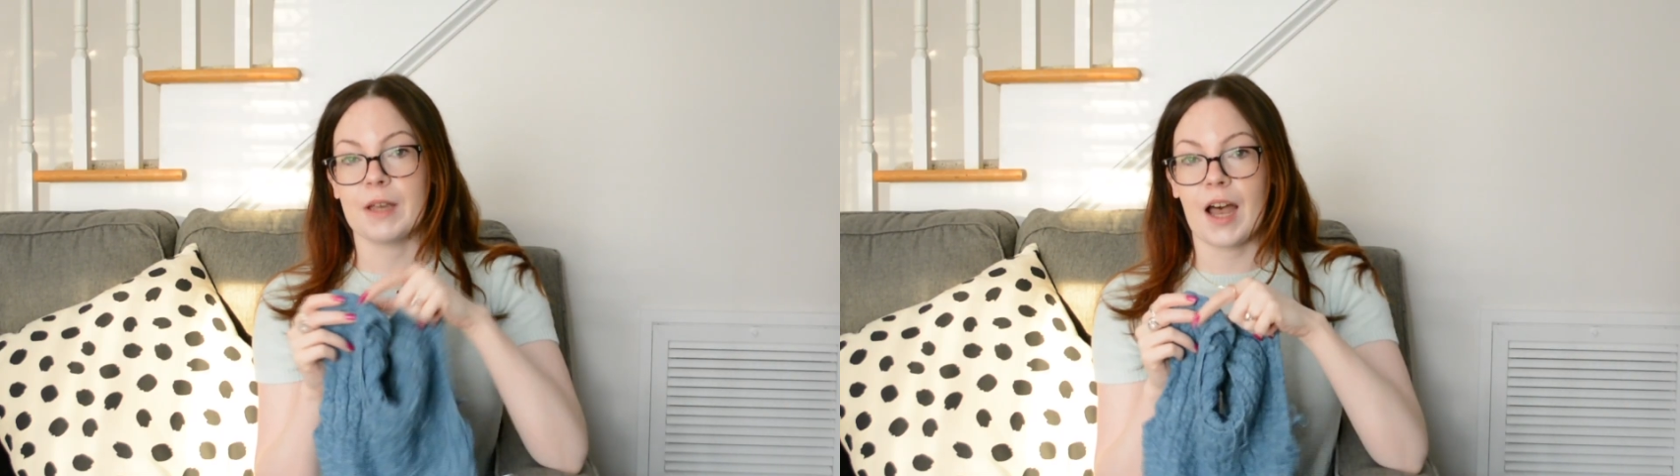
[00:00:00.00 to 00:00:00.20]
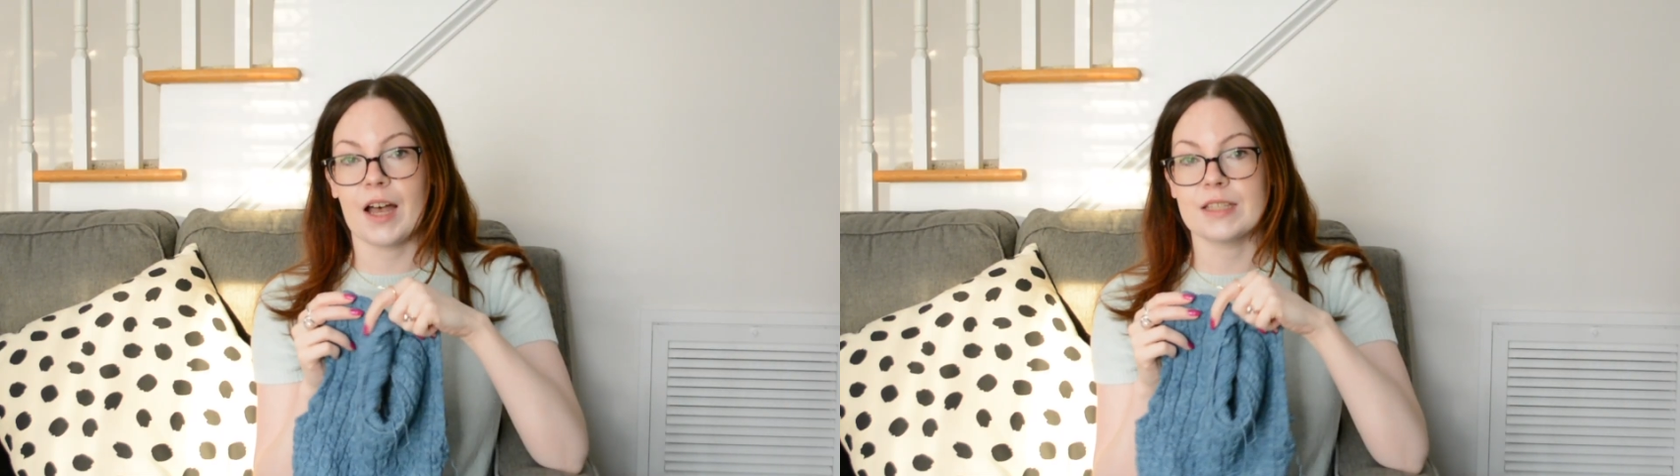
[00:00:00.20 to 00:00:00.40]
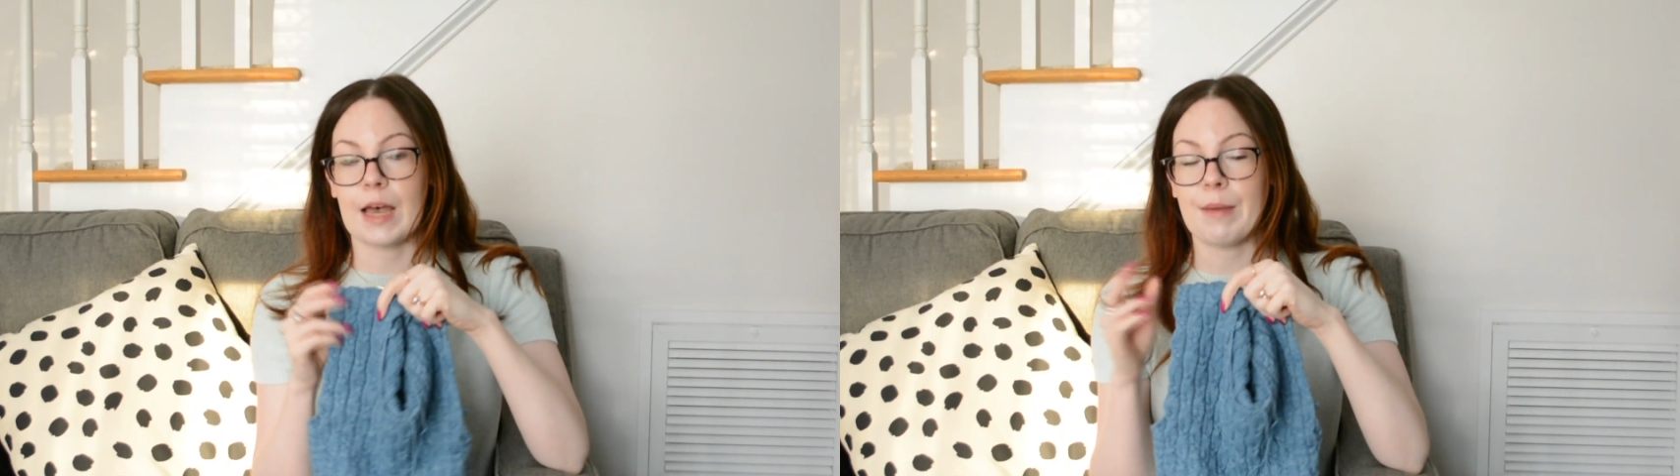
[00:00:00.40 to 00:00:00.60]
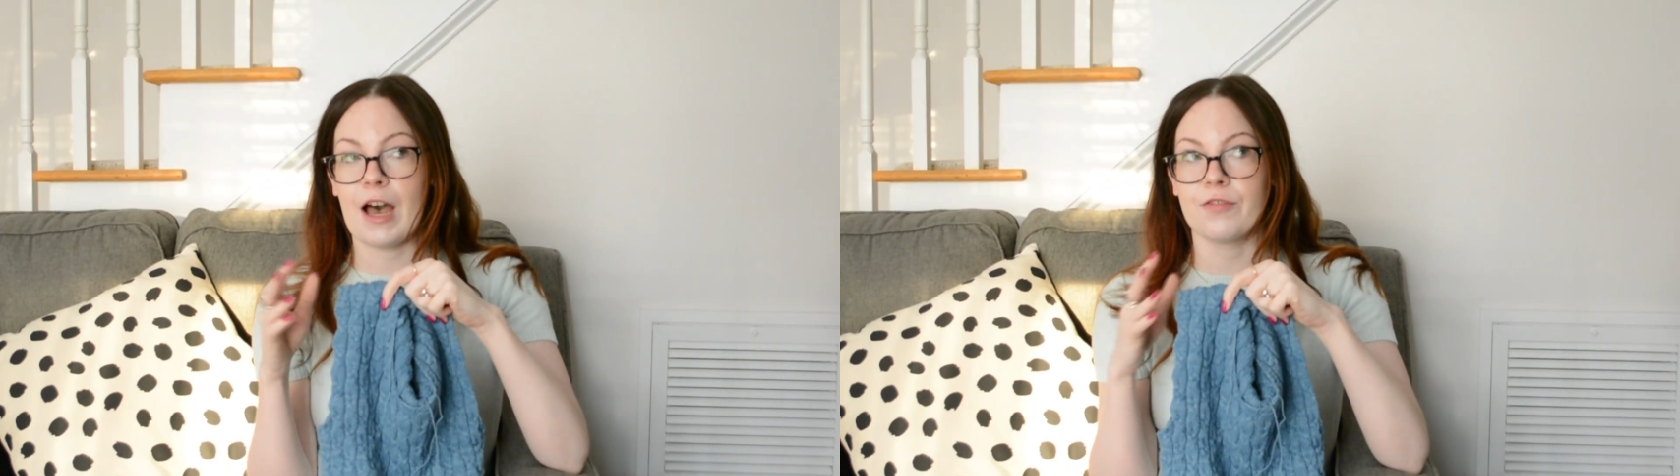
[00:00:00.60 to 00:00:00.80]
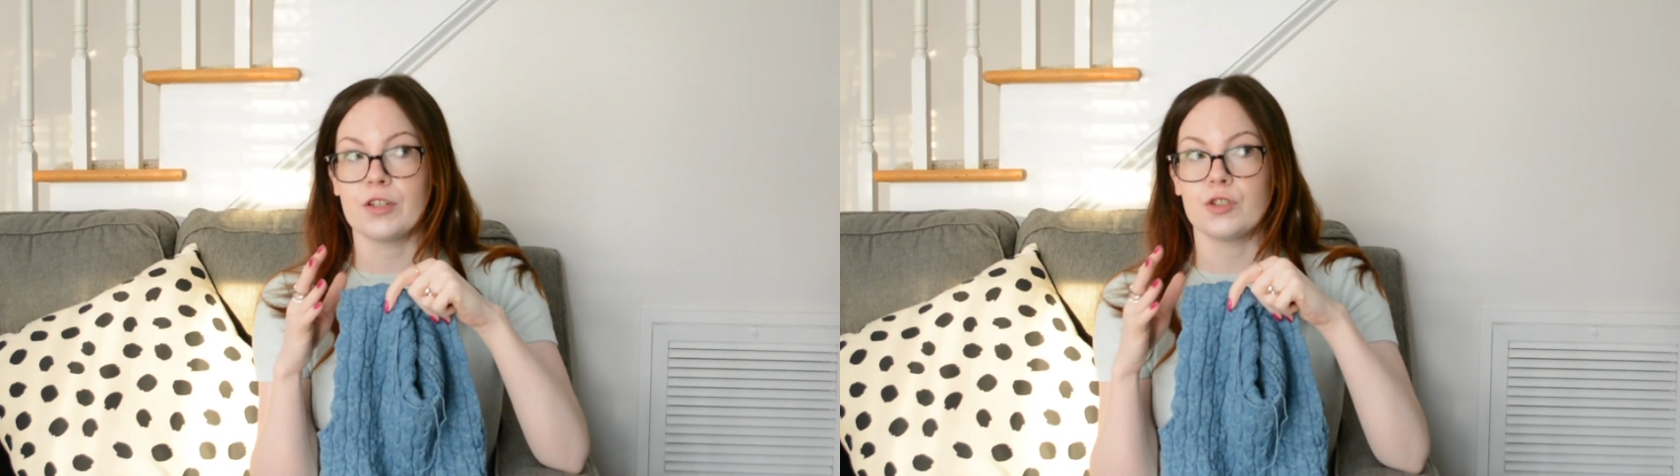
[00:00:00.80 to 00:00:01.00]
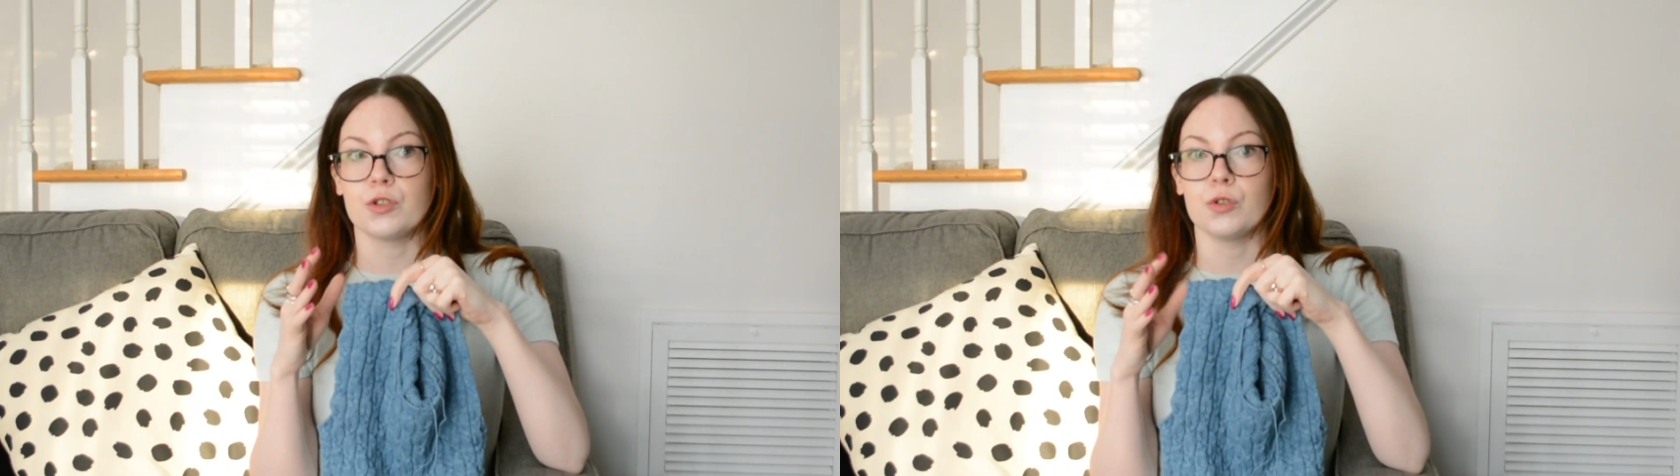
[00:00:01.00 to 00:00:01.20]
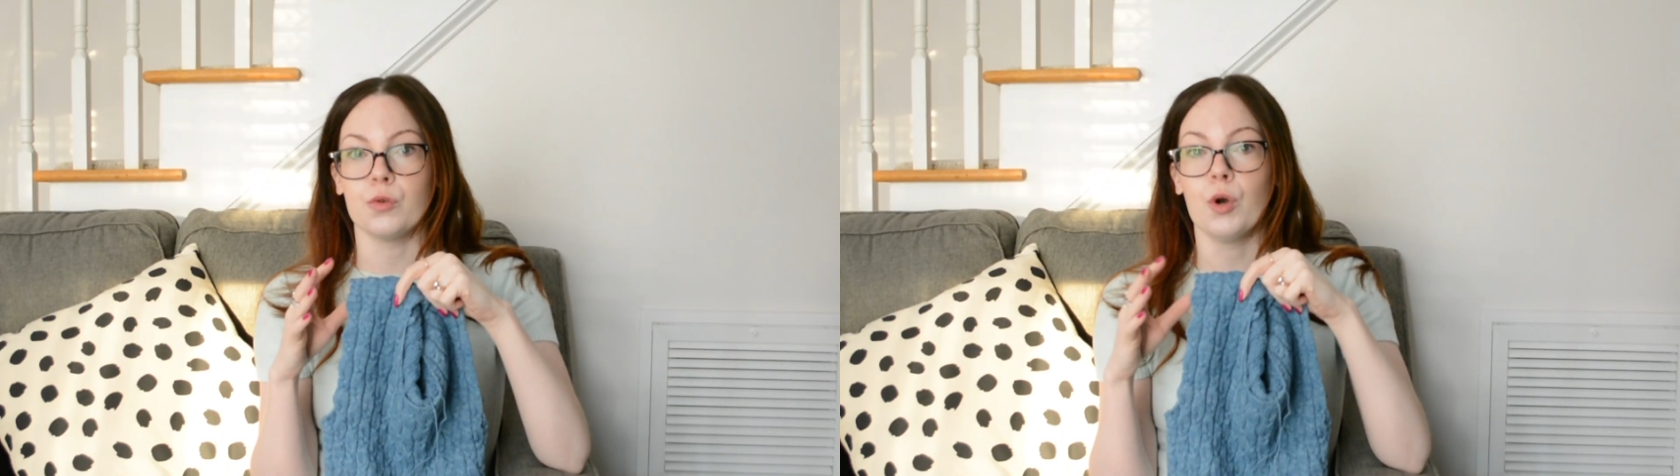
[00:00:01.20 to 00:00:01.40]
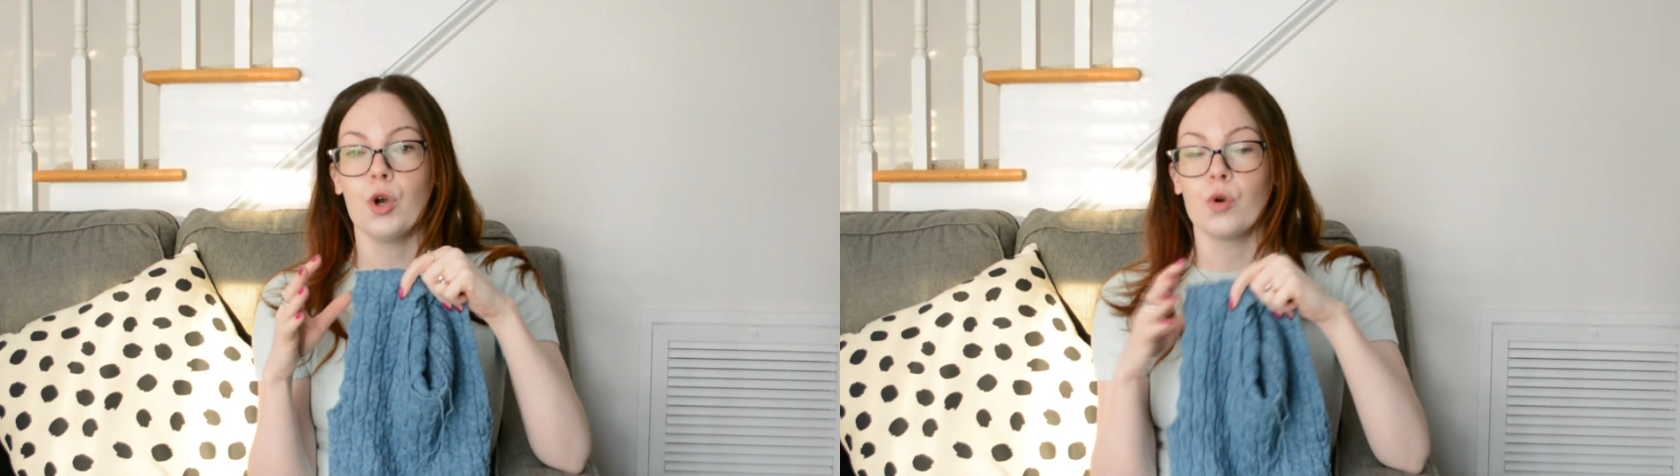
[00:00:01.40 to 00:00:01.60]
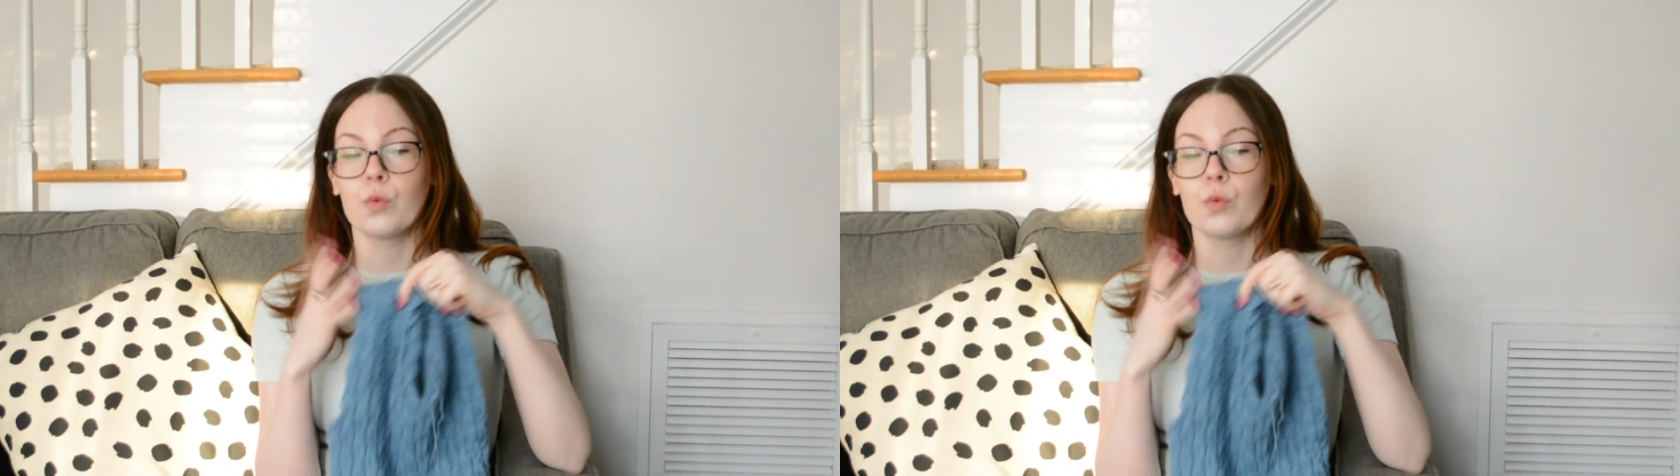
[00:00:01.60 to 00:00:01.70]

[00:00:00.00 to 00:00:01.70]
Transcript: because I'm having to